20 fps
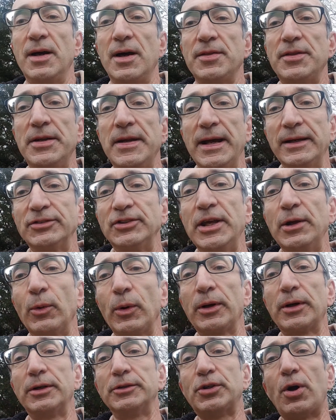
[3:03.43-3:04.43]
The next thing we're
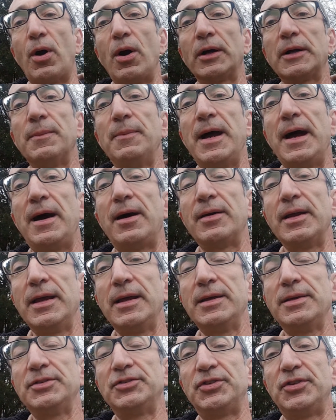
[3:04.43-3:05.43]
going to talk about
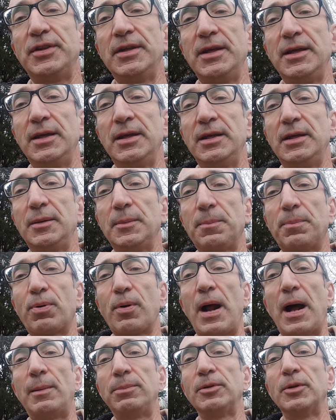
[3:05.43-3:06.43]
is the
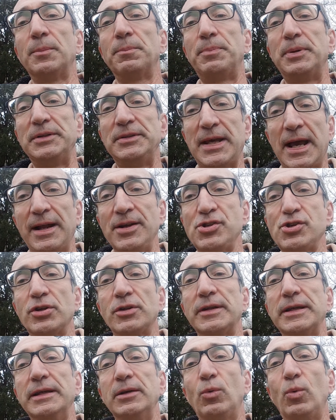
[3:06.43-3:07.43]
problem
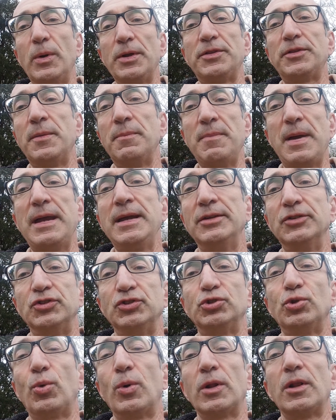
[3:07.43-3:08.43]
potentially with the main
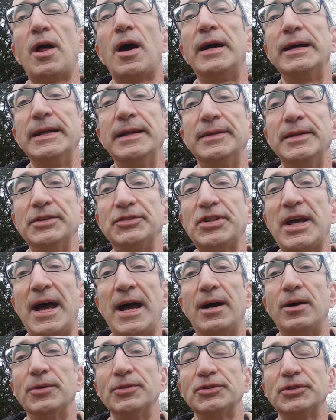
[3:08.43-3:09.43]
sewer line in this
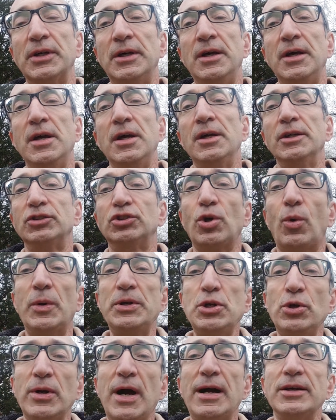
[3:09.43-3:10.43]
house. So when
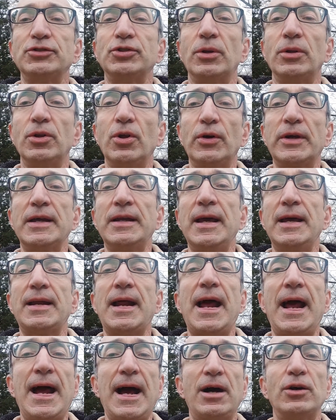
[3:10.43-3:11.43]
you guys are looking at a
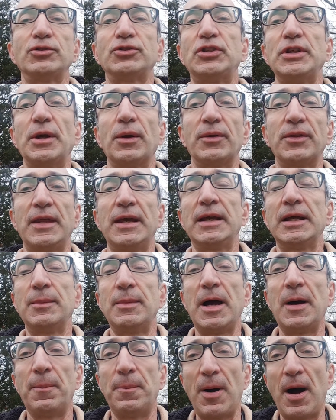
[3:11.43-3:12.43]
house that you're thinking
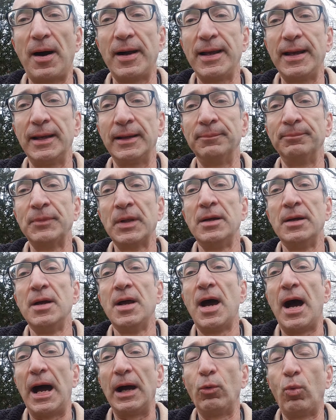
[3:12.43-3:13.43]
about buying,
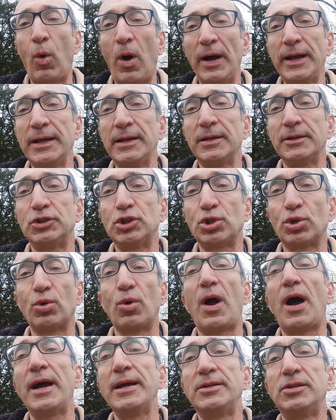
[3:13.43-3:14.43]
I want you to
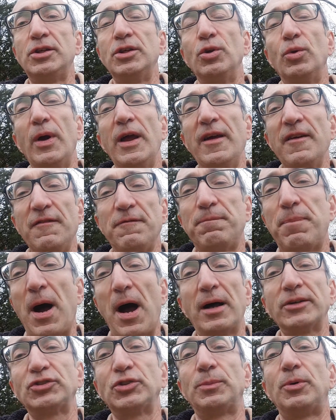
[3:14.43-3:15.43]
try to, if
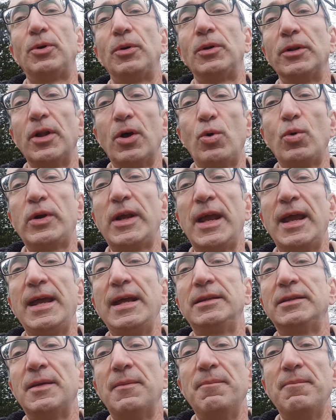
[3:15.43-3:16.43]
possible,
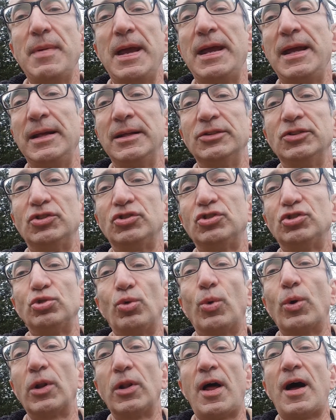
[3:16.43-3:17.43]
locate the main
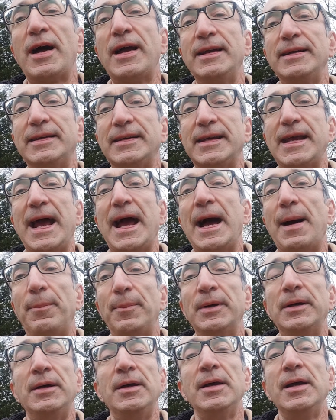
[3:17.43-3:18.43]
sewer line cap.
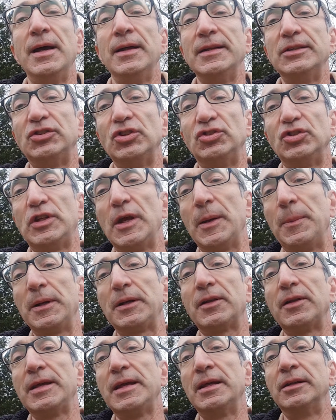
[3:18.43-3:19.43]
This is
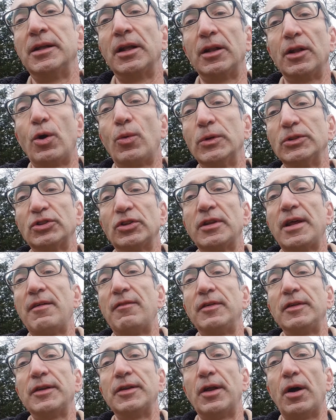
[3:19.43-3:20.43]
typically in the lowest
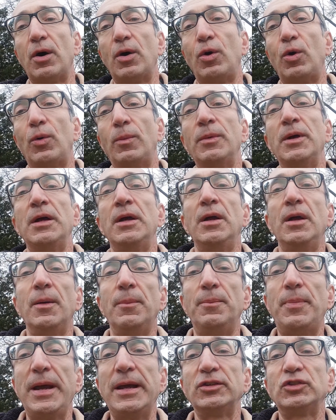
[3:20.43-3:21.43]
level of the home,
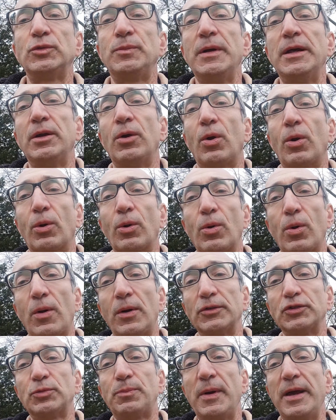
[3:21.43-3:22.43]
basement or
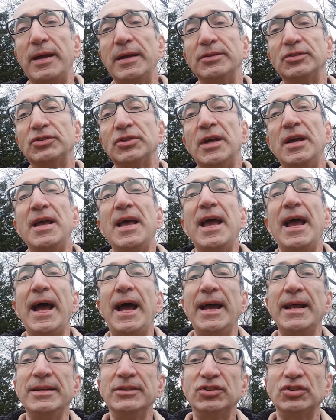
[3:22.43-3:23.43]
crawl space,
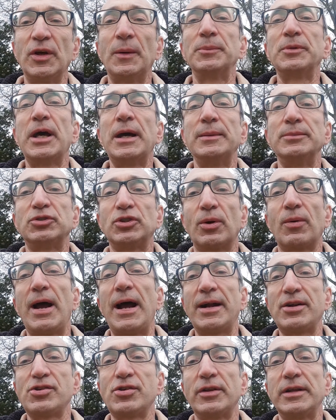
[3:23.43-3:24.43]
and sometimes they're
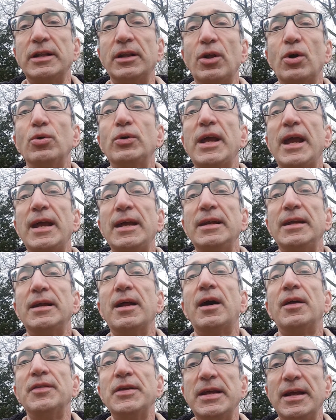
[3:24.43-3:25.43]
actually located
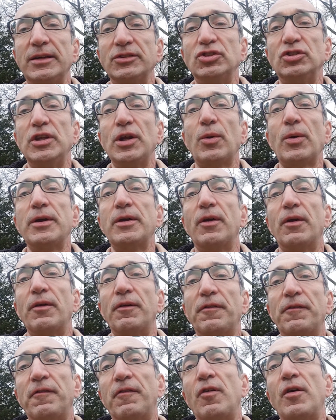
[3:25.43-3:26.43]
on the exterior
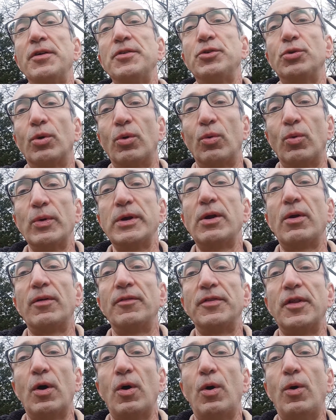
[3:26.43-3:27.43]
front or rear of
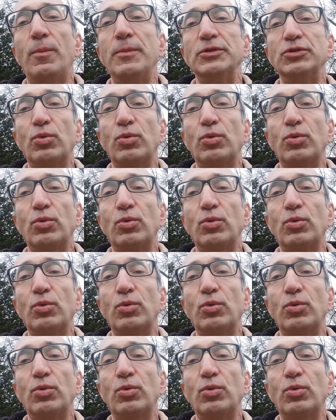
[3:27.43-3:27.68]
the home as